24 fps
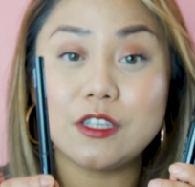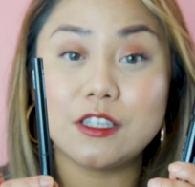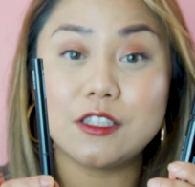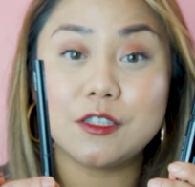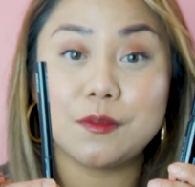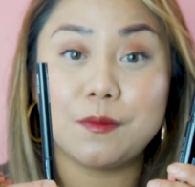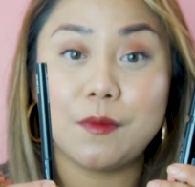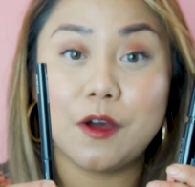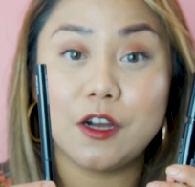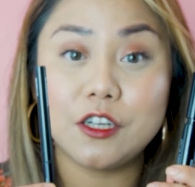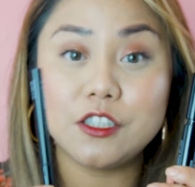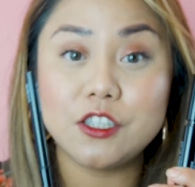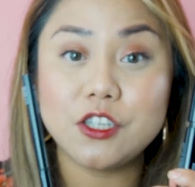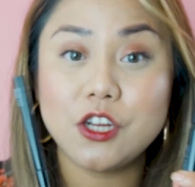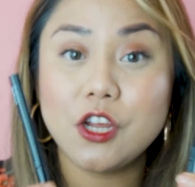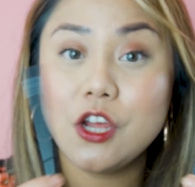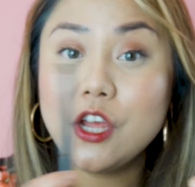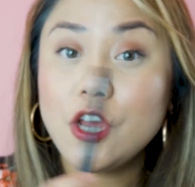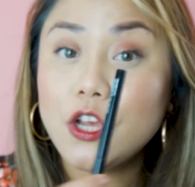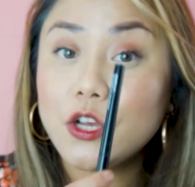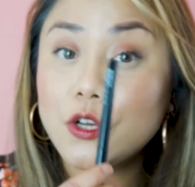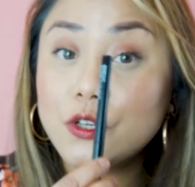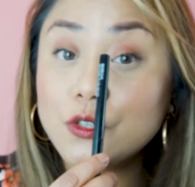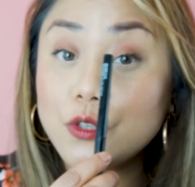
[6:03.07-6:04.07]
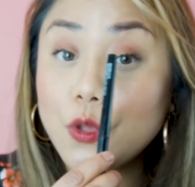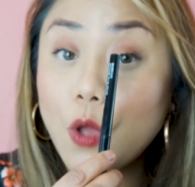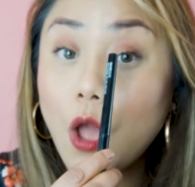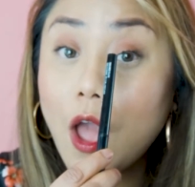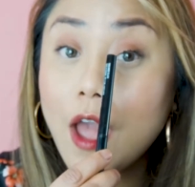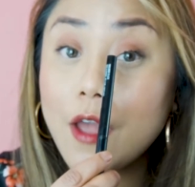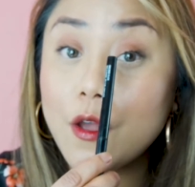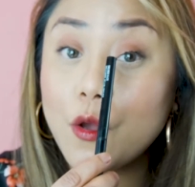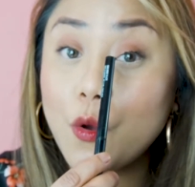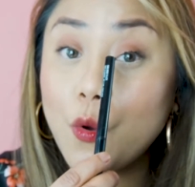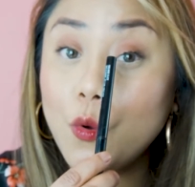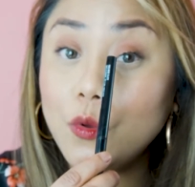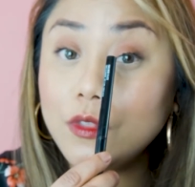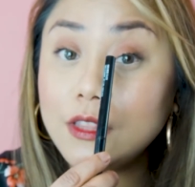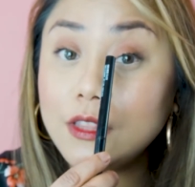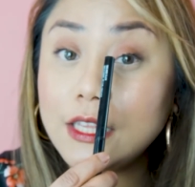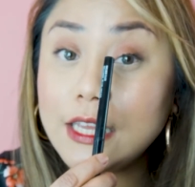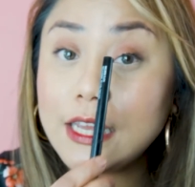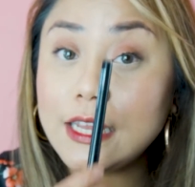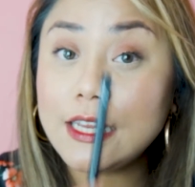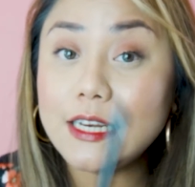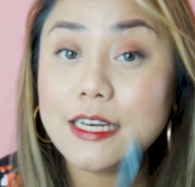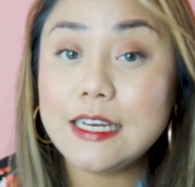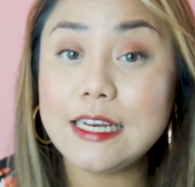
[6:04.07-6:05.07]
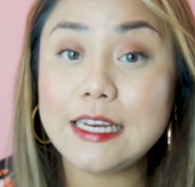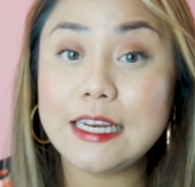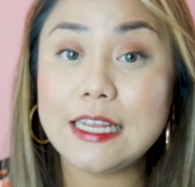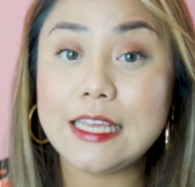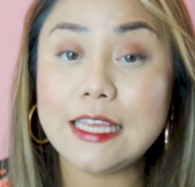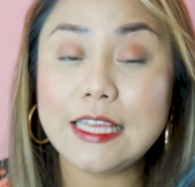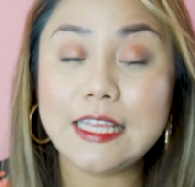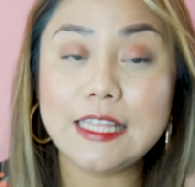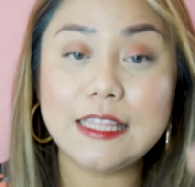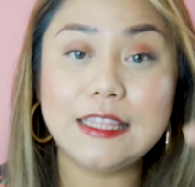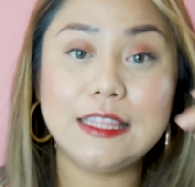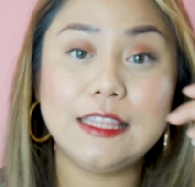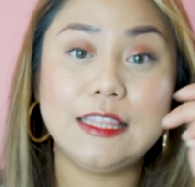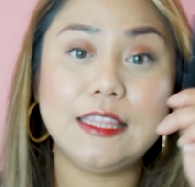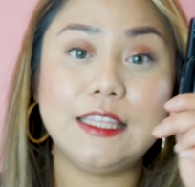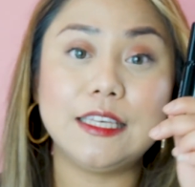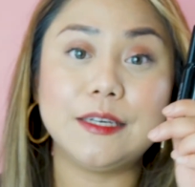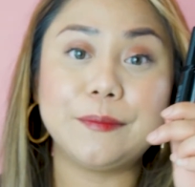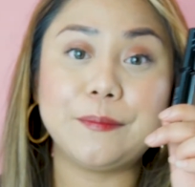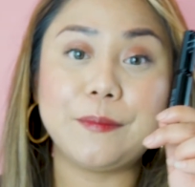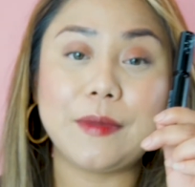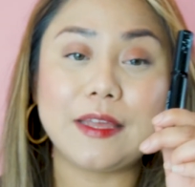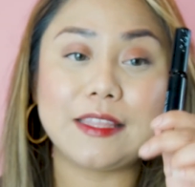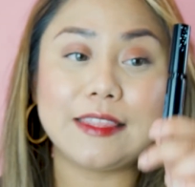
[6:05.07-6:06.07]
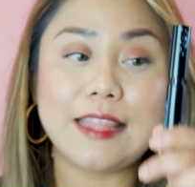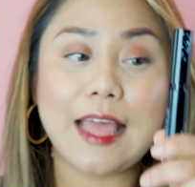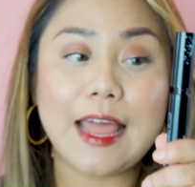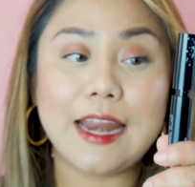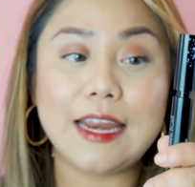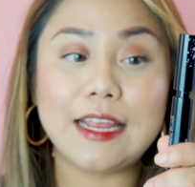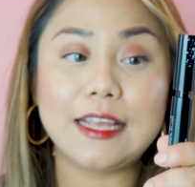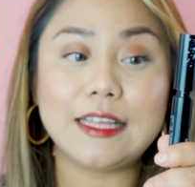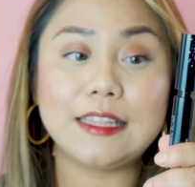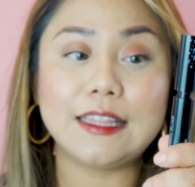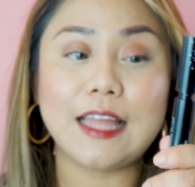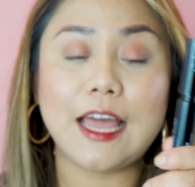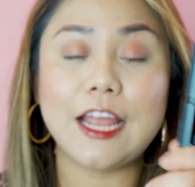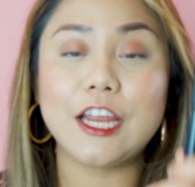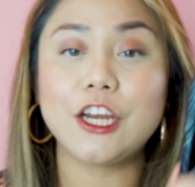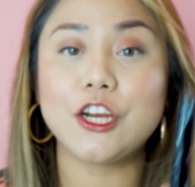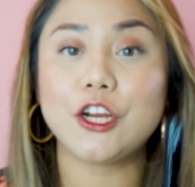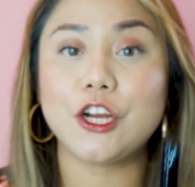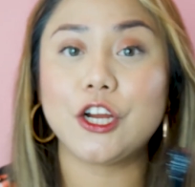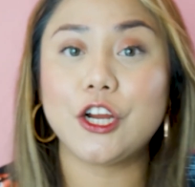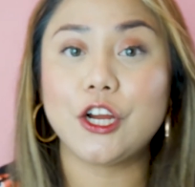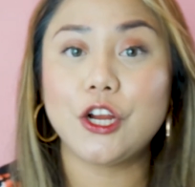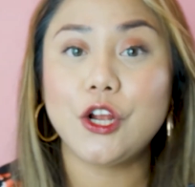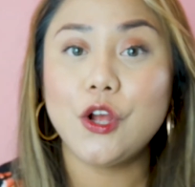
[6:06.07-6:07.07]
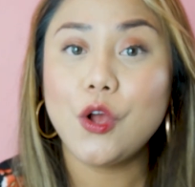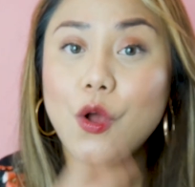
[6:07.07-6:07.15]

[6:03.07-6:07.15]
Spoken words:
as much because I only need the magnetic liner